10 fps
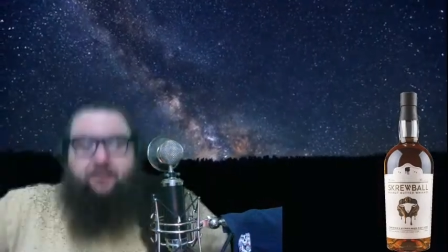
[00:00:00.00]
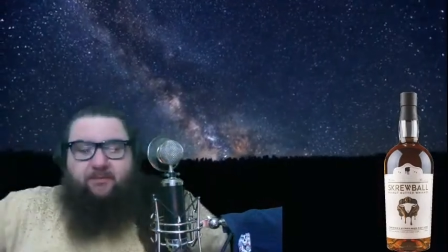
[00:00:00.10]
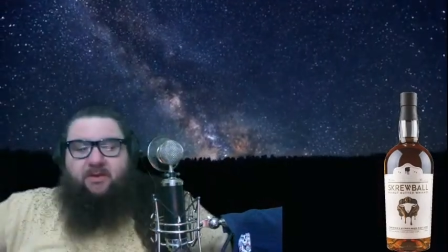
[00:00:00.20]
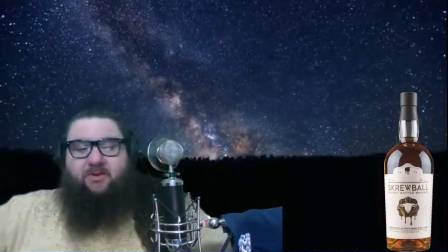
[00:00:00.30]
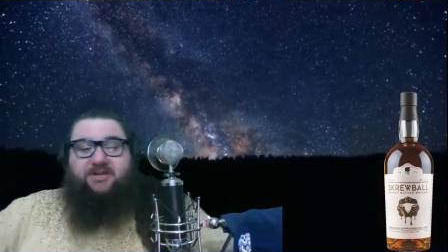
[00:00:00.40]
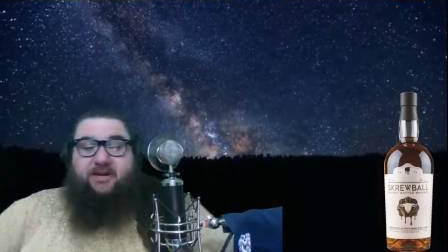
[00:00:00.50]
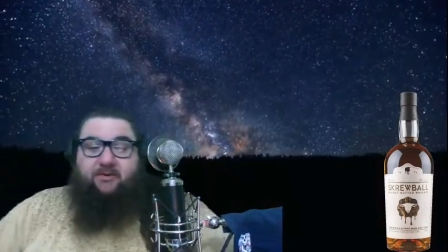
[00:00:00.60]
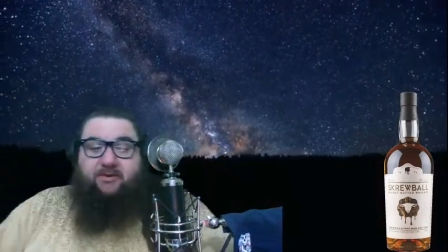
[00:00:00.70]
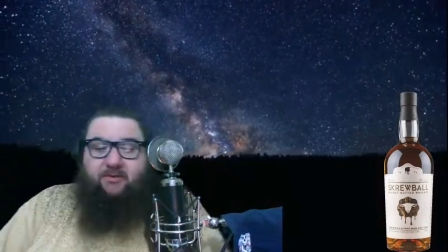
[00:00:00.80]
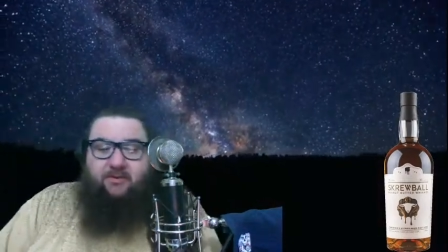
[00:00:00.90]
Which I know
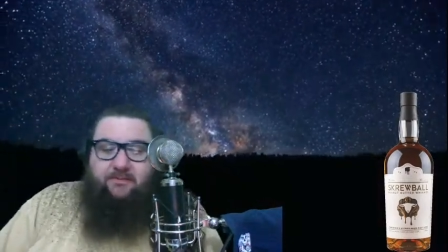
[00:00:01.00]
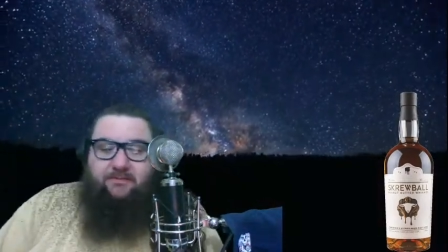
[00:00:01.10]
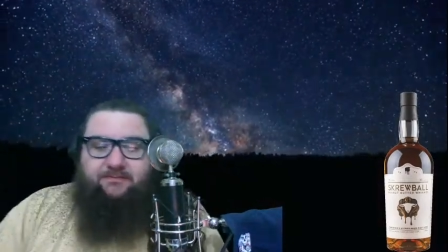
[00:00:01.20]
he won't.